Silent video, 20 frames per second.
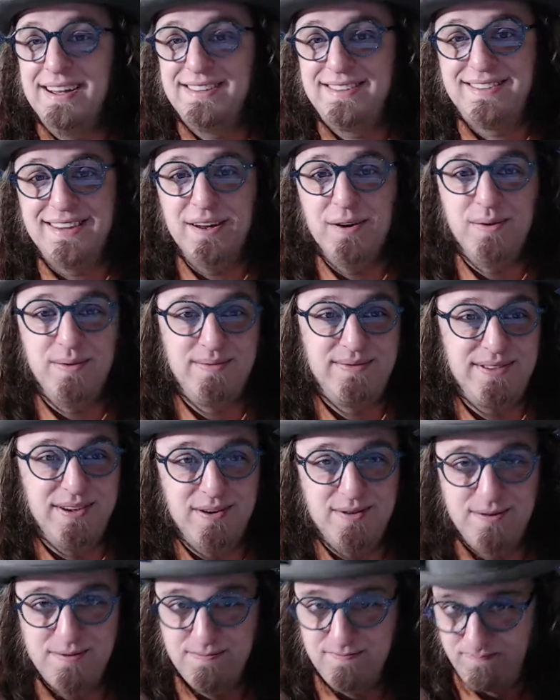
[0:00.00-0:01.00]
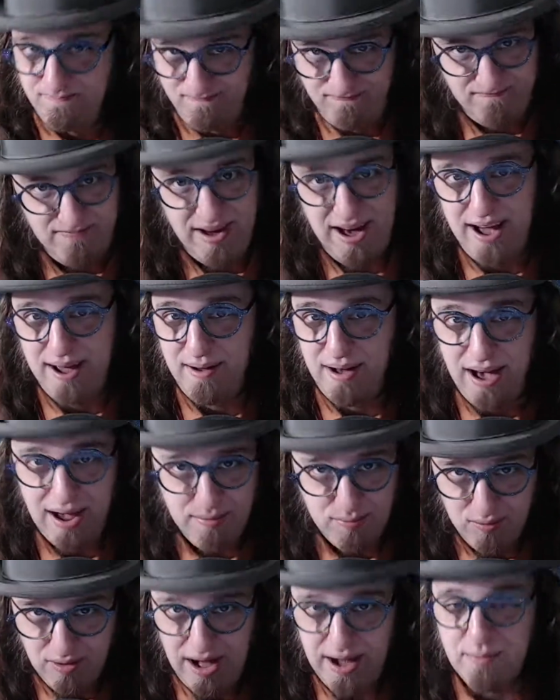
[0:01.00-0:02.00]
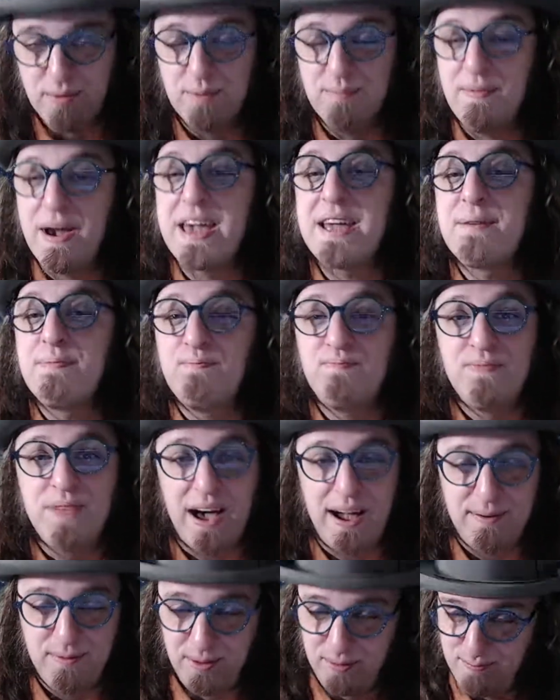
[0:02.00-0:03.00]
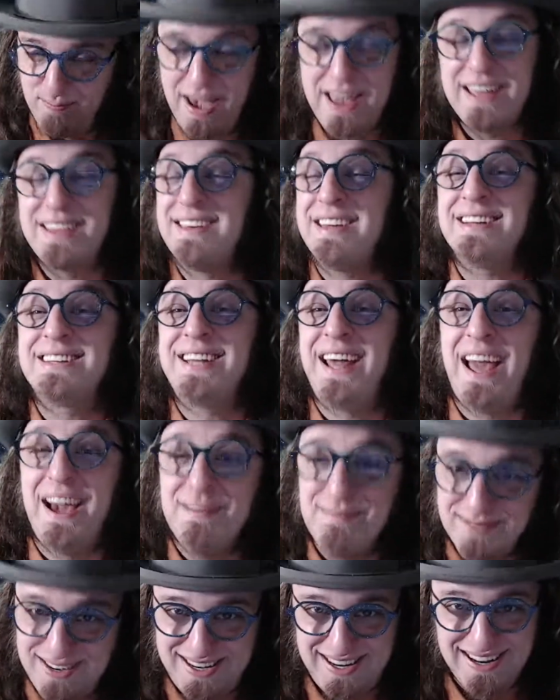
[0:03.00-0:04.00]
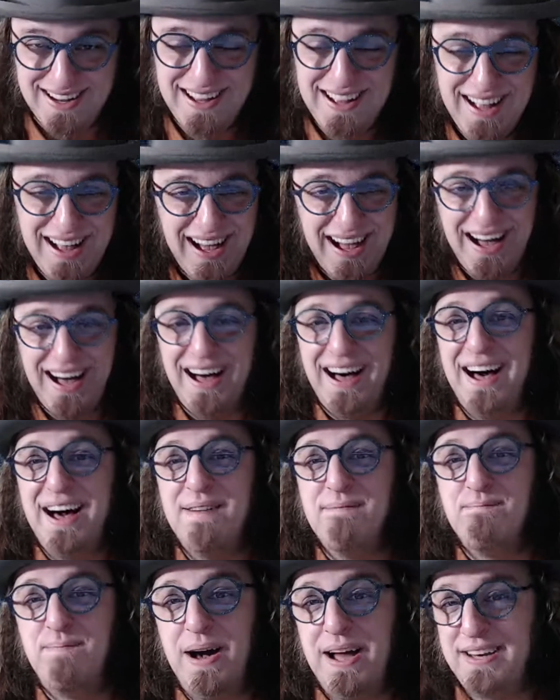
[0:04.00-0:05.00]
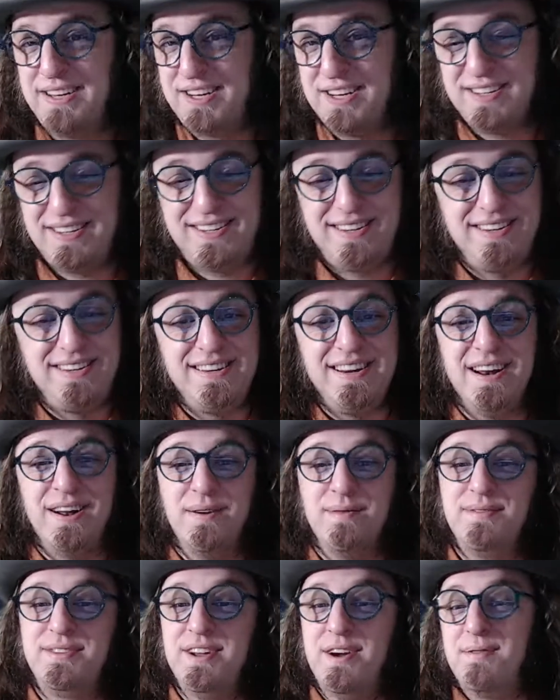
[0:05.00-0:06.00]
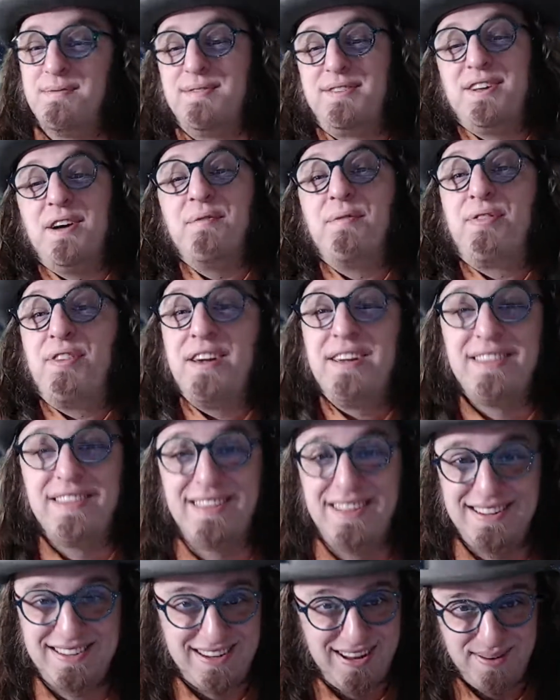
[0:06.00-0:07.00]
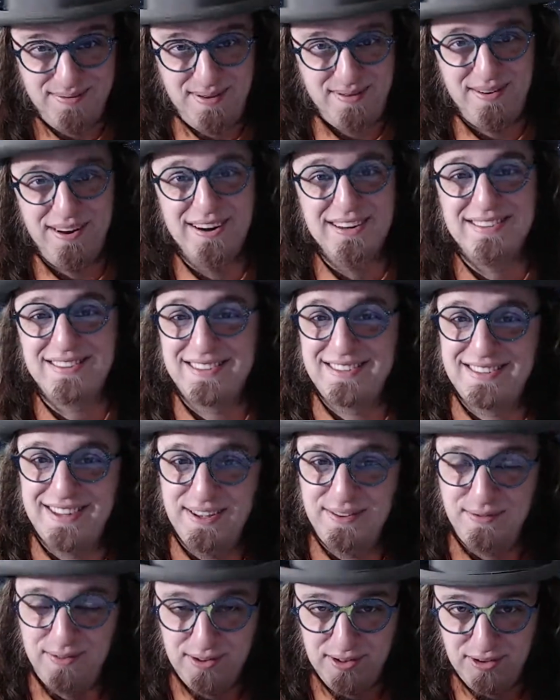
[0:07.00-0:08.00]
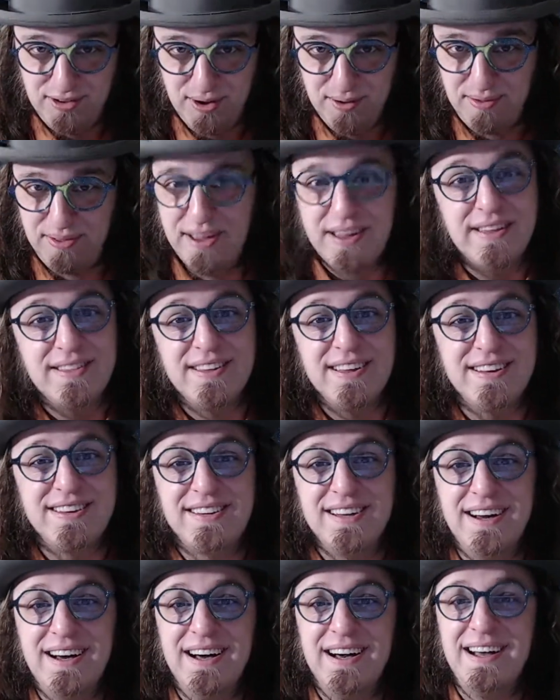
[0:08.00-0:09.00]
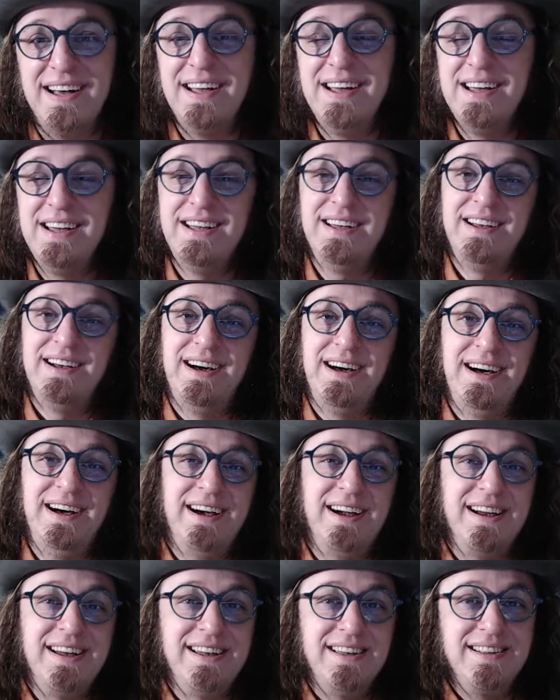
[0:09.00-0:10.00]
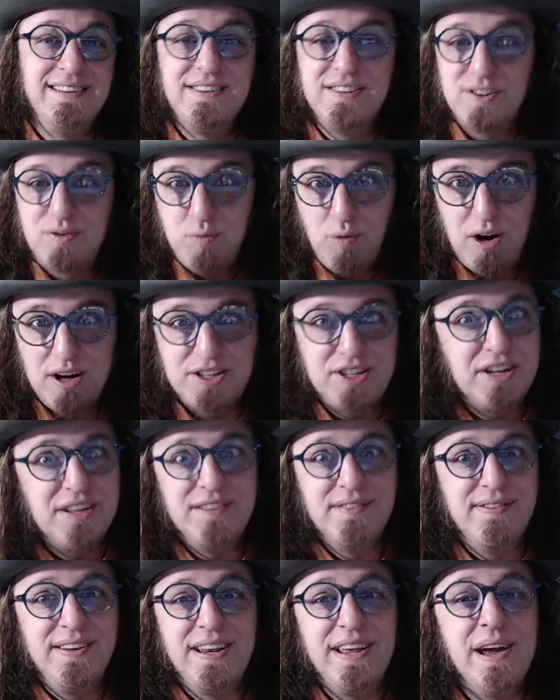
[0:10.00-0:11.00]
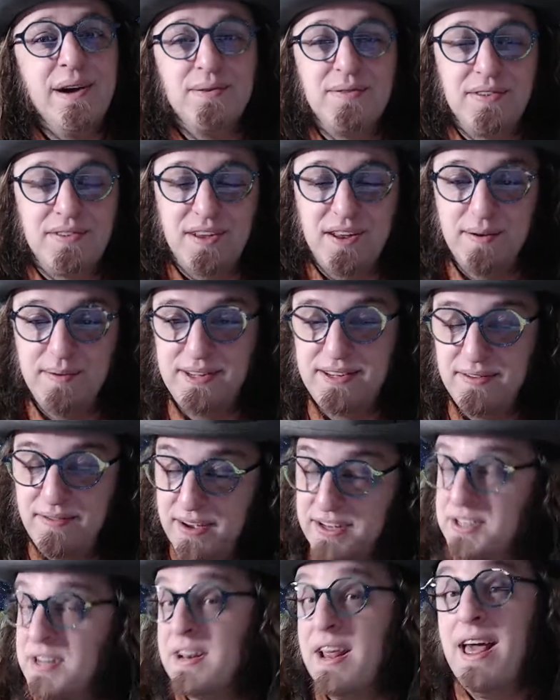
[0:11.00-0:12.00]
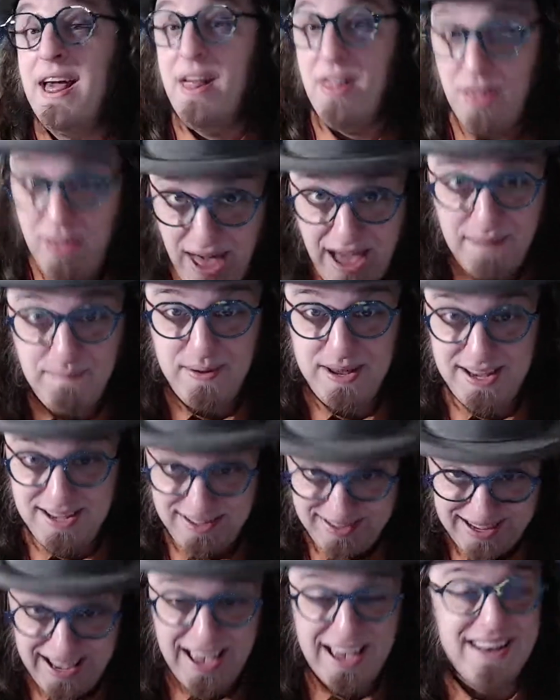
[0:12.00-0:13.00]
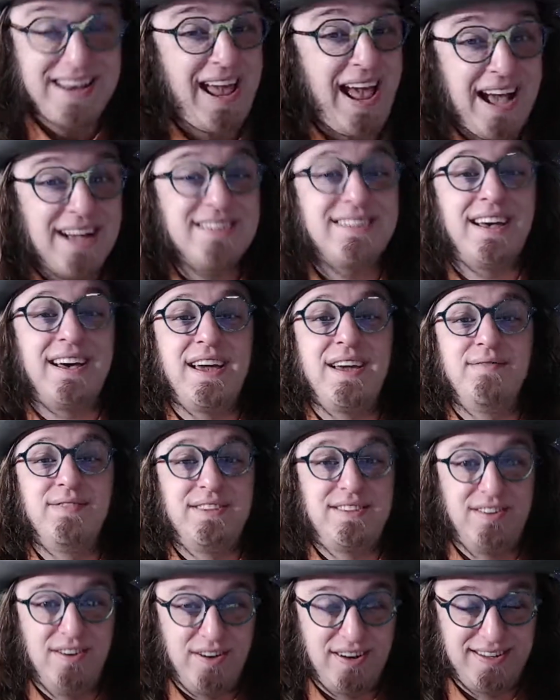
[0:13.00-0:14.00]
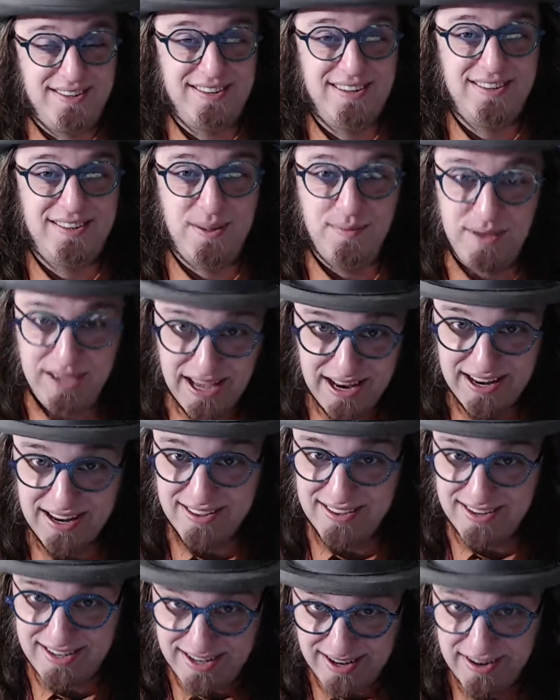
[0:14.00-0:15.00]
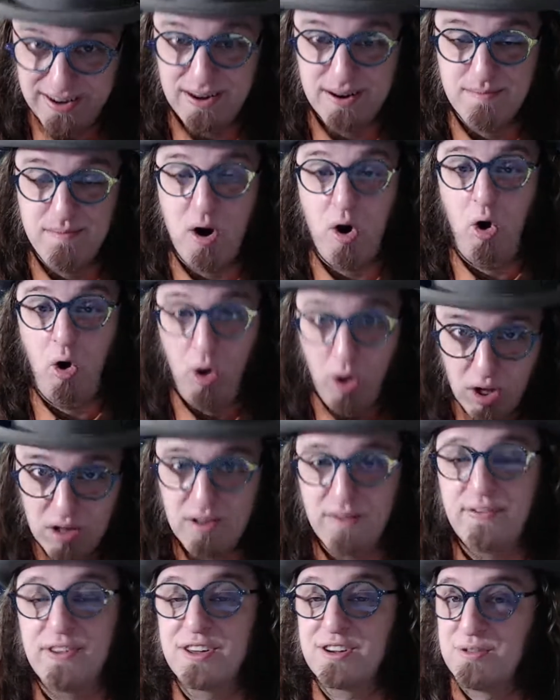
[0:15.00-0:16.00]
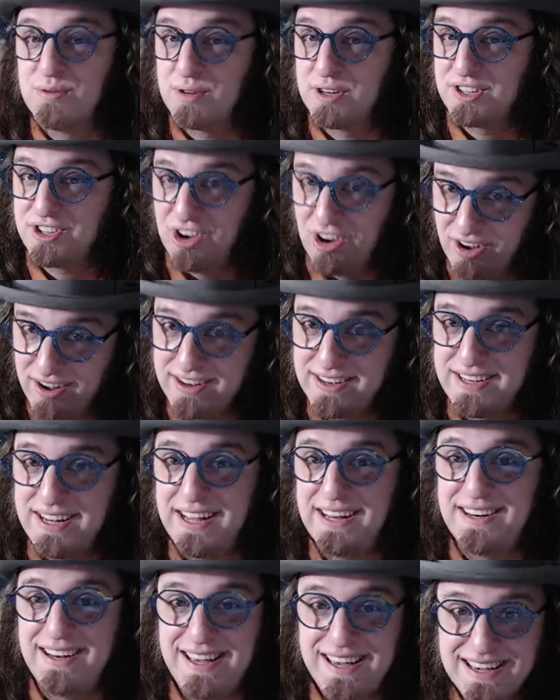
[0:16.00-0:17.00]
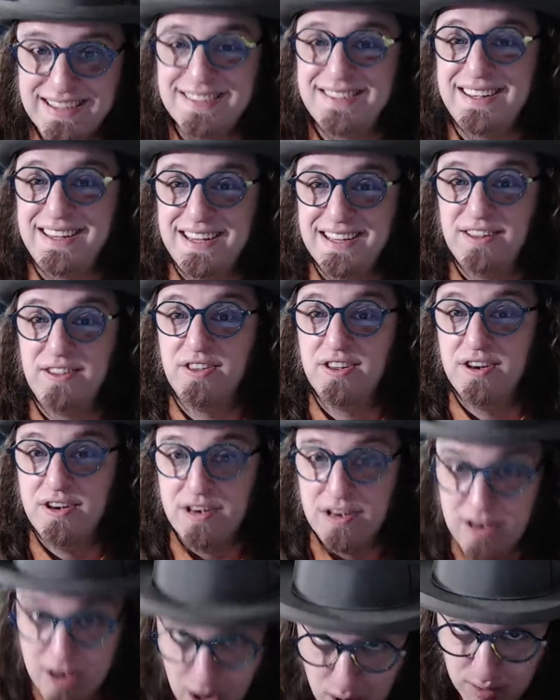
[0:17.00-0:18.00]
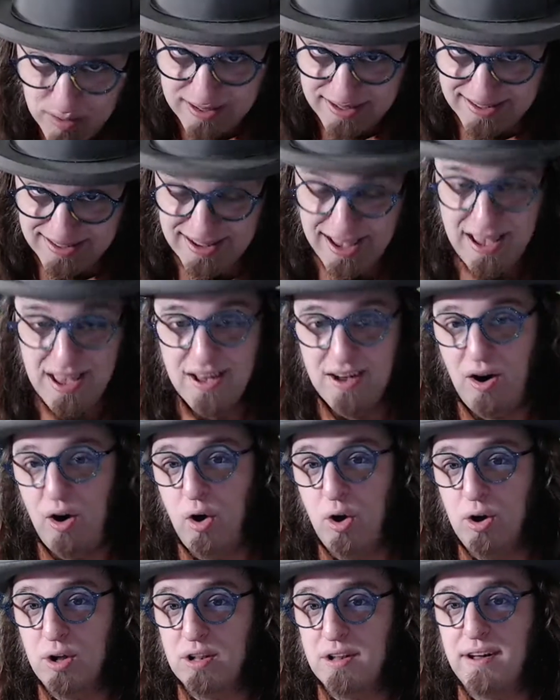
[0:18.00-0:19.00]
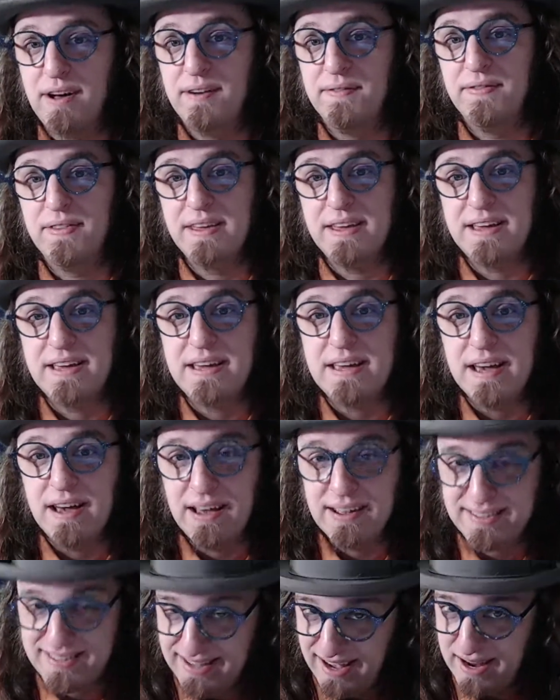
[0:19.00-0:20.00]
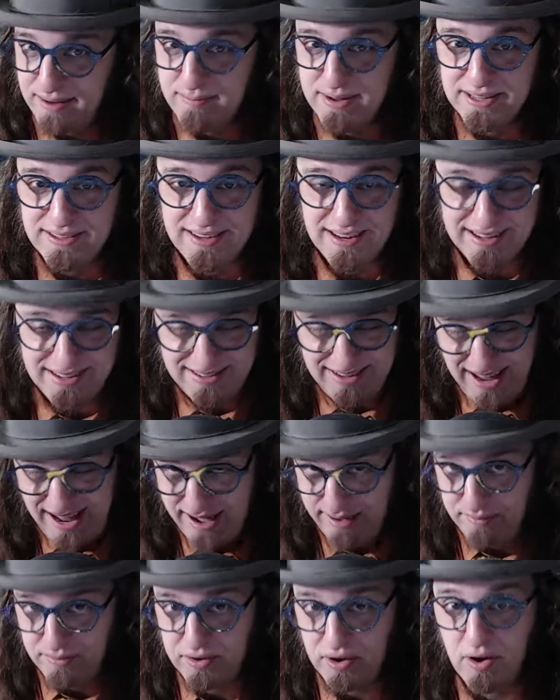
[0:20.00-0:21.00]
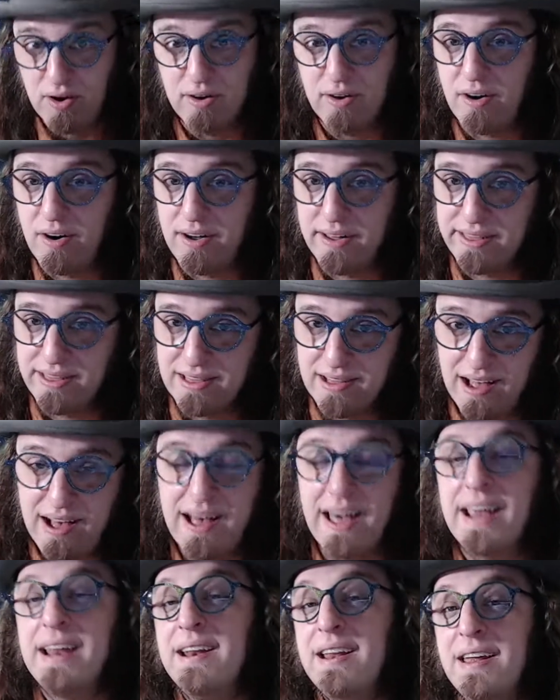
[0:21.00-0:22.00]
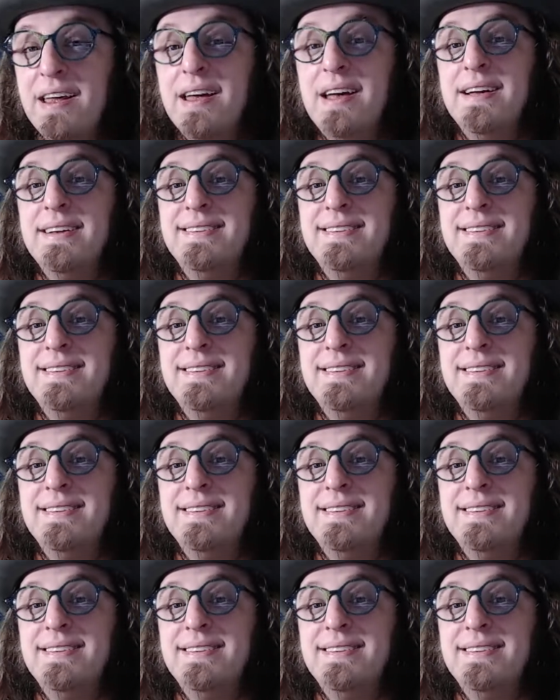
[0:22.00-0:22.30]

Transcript: So I will make the attempt, but just don't think that that's going to be very successful. Don't think that just watching the videos is going to be sufficient. That being said, as I have asserted since the beginning of the term, all of the course content is in the notes. All of the assignments and exams are online.